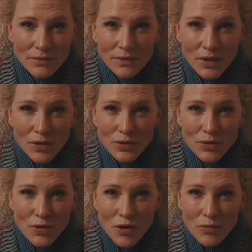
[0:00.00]
for those
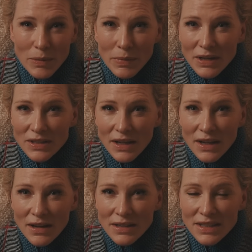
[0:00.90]
who know me because I
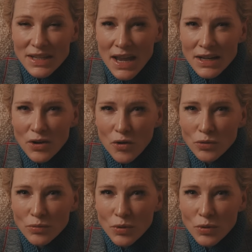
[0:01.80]
can't stand cold